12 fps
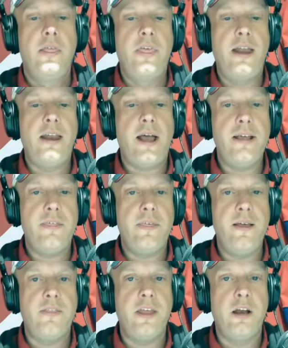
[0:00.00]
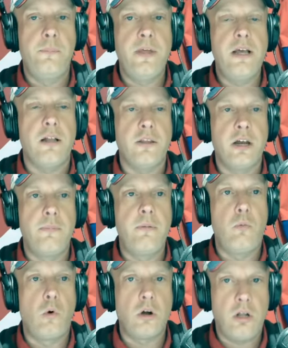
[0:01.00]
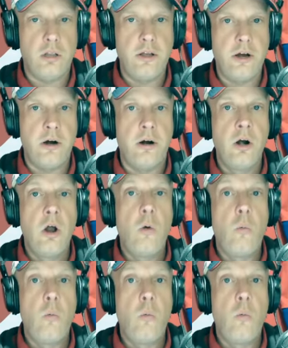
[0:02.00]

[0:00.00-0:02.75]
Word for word: Then I think that it'll be a little bit more clear